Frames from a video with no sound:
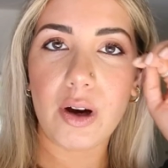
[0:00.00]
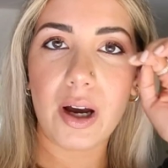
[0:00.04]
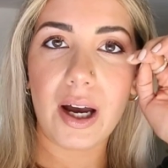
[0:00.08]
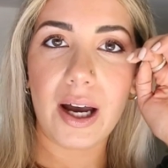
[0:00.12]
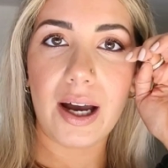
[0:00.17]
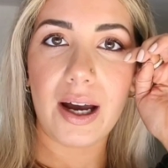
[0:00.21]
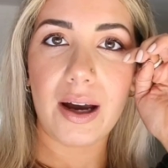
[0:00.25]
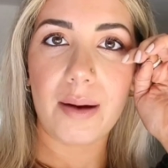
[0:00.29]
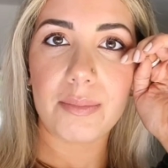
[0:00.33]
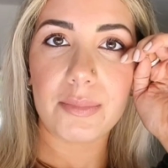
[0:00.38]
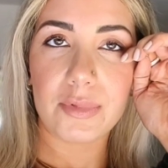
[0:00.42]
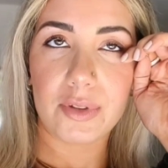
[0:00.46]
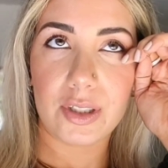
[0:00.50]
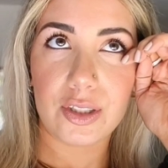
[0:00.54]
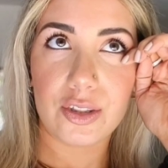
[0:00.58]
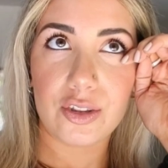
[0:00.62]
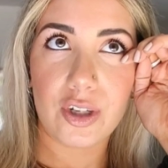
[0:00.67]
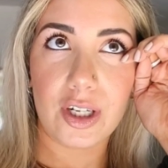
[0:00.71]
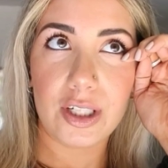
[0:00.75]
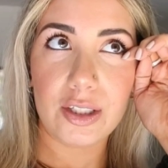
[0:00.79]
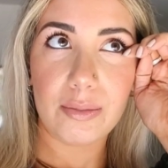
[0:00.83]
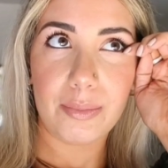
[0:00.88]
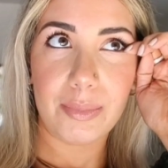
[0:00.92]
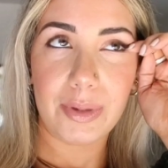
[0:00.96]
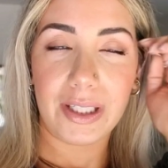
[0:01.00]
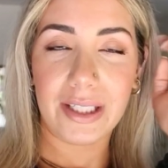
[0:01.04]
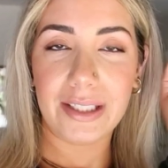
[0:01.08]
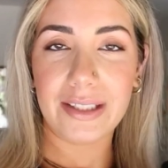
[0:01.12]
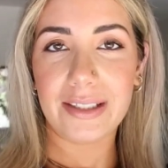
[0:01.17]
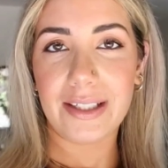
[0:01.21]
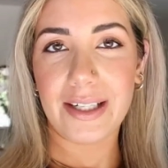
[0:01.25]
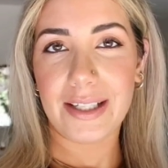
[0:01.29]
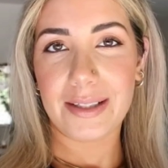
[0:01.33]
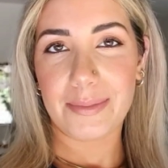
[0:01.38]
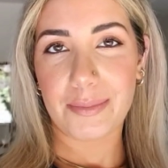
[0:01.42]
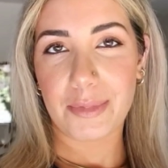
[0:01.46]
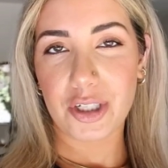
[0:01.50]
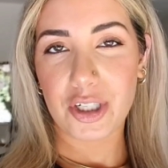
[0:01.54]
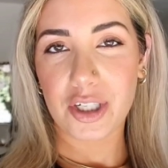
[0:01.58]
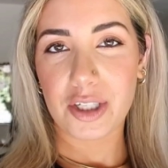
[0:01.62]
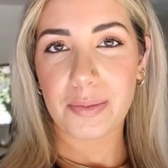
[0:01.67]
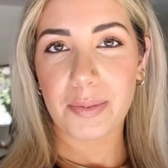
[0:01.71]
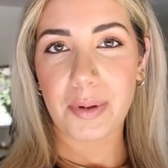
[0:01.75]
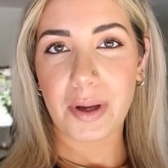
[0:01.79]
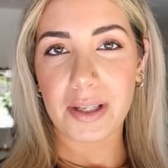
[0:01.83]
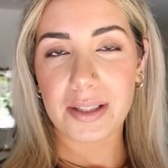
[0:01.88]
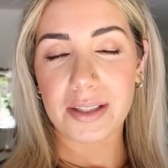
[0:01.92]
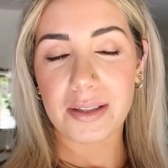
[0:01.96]
Um, so I tried to blend it as much as
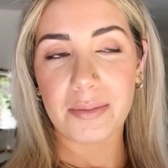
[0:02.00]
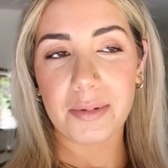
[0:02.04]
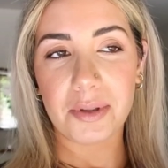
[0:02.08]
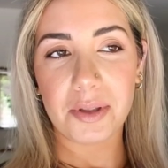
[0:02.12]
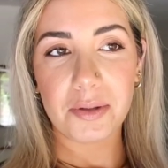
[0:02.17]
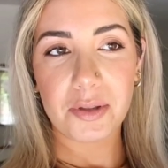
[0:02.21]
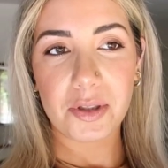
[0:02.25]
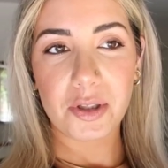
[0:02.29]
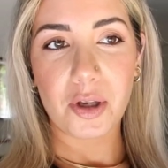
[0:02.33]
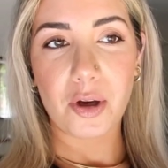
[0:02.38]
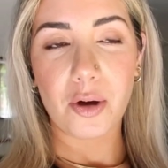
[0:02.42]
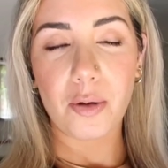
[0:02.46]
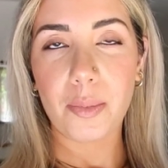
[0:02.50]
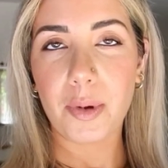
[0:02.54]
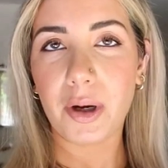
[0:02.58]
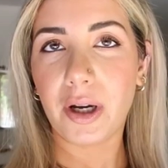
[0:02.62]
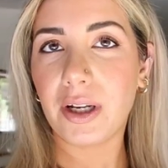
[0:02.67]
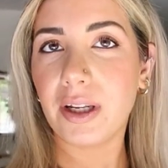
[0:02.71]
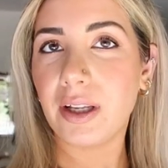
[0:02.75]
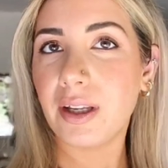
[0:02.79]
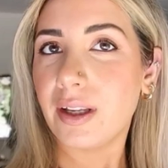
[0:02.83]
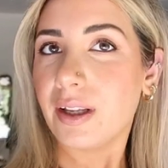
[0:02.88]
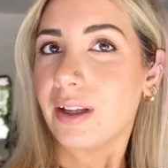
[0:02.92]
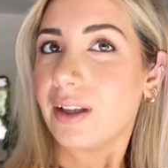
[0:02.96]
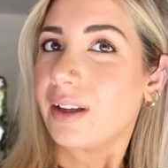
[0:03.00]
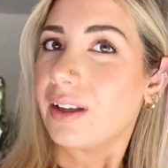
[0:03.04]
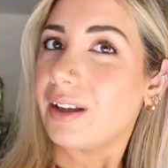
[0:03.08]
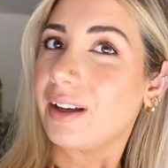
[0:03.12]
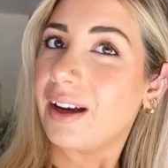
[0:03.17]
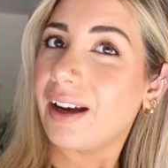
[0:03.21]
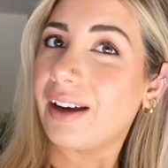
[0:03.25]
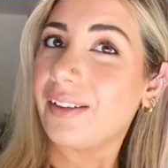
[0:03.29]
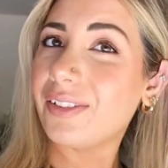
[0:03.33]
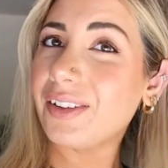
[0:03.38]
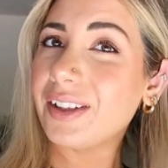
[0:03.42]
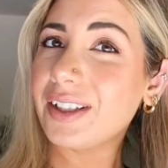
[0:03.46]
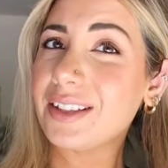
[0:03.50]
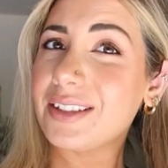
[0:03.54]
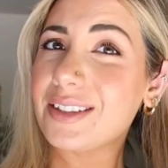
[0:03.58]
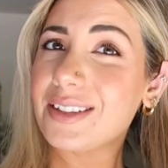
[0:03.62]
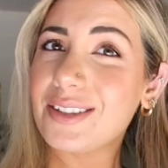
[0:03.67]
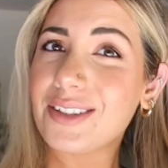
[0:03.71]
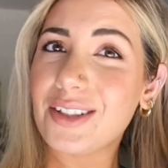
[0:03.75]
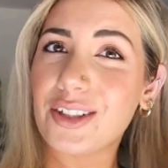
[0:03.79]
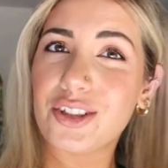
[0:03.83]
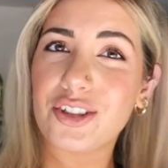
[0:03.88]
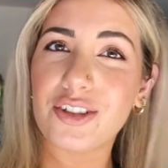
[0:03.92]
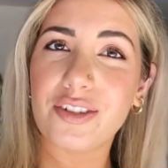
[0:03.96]
possible. So, but I feel like it's
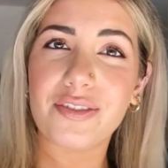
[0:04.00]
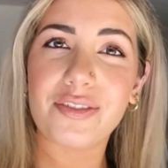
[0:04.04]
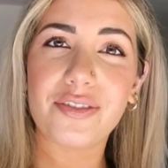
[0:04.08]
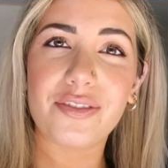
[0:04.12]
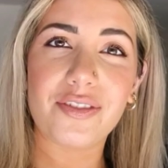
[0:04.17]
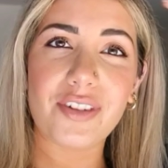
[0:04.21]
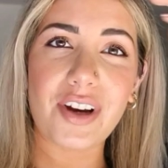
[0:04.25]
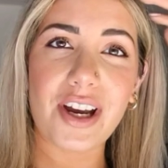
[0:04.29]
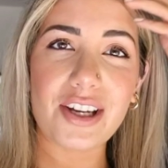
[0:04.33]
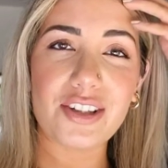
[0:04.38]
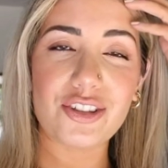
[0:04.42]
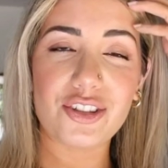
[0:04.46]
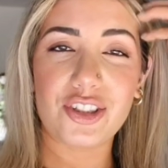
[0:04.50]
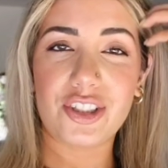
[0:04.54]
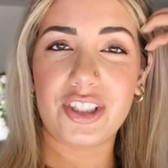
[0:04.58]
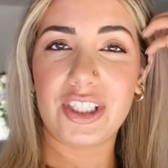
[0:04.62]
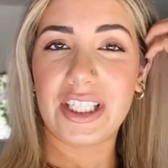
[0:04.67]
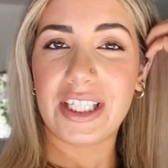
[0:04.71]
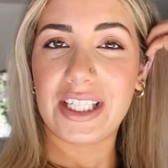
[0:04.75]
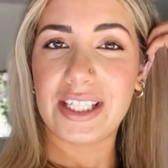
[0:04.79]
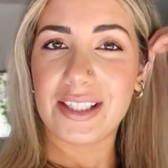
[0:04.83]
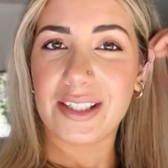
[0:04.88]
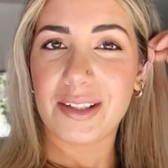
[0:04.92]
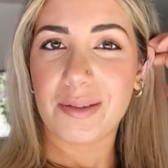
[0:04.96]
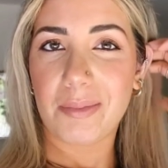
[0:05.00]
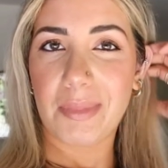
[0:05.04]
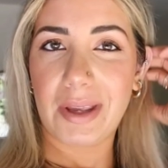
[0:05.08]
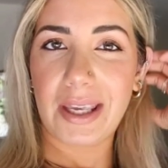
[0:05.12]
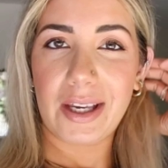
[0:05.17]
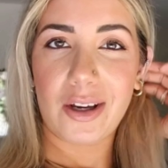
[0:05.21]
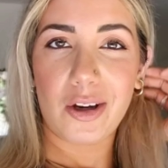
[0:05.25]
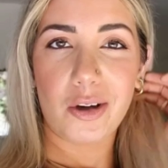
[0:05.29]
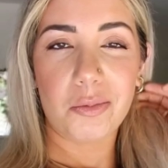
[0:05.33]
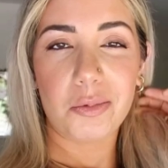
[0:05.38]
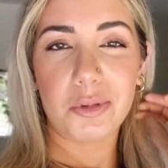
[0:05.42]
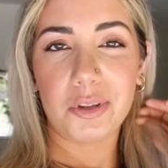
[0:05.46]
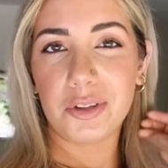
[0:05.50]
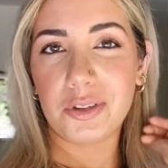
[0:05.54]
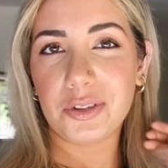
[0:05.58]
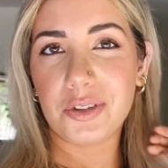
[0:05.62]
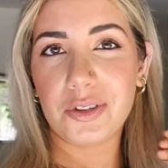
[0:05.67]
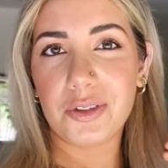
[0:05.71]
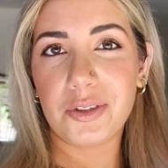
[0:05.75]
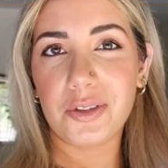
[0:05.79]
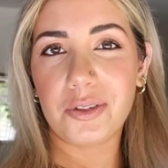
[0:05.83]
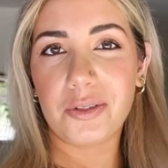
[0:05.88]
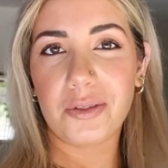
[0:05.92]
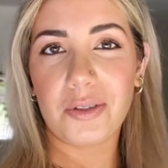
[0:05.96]
such a fresh and easy makeup look to
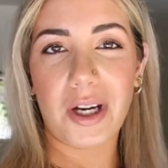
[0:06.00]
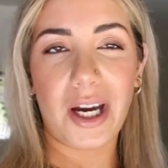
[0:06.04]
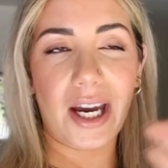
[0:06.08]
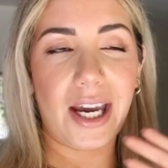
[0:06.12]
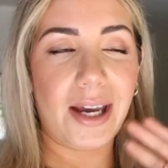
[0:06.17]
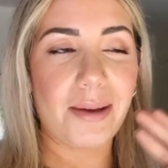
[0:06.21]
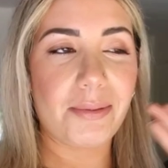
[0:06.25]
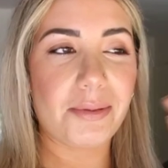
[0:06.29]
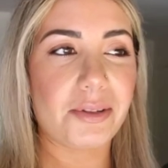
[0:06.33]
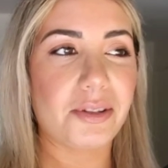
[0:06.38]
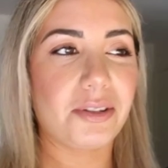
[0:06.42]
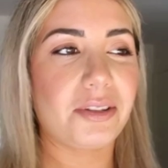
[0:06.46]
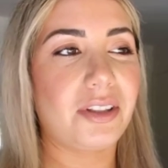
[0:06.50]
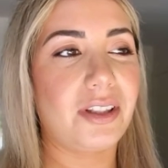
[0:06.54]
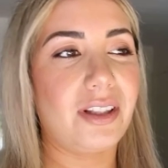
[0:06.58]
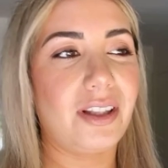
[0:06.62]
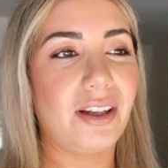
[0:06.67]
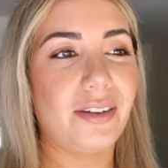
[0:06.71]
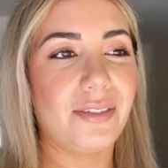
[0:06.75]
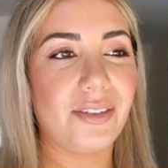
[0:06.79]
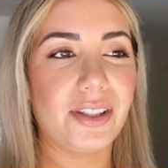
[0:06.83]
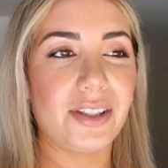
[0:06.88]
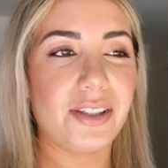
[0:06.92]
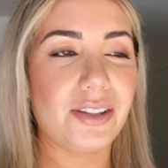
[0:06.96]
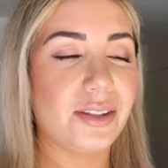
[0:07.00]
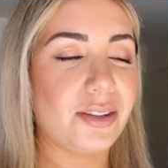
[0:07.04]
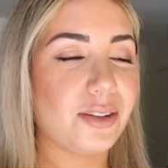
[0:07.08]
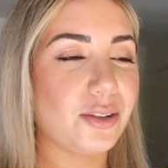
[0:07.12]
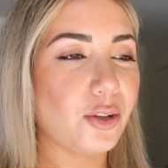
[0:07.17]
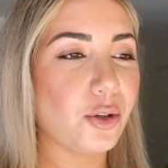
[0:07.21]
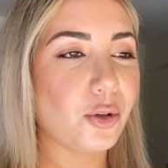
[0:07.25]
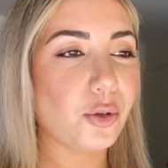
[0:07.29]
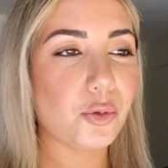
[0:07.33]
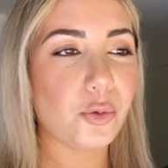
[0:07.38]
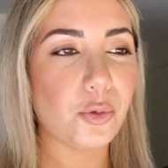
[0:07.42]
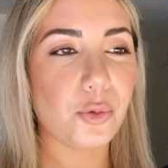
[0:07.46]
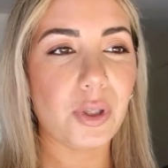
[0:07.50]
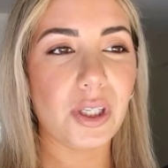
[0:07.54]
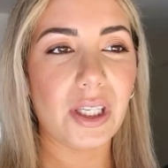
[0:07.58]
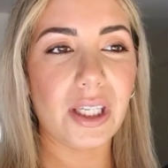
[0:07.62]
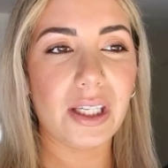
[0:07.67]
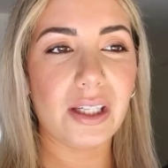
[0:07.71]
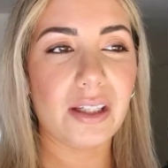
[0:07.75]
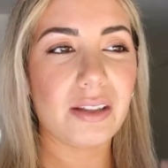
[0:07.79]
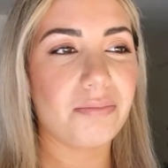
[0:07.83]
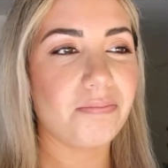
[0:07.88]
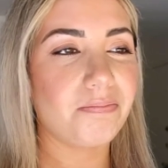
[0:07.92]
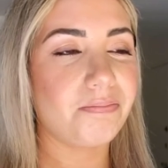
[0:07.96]
do. I absolutely love it. It's so
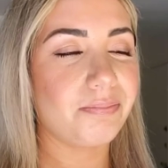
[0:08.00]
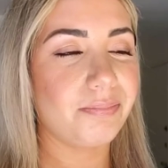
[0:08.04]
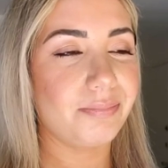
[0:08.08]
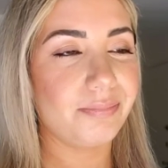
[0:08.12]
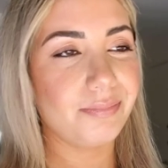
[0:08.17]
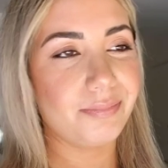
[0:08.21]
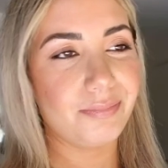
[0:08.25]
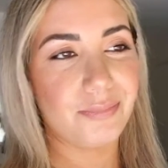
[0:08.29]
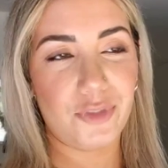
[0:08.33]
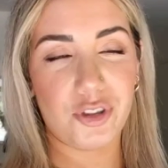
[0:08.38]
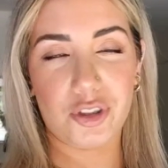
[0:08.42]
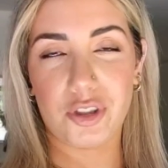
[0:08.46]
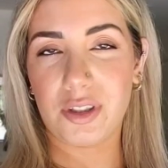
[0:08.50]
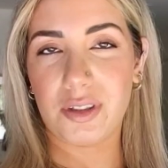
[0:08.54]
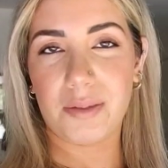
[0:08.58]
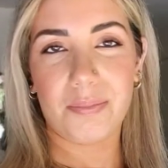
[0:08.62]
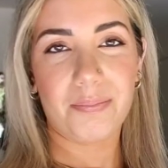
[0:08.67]
quick, just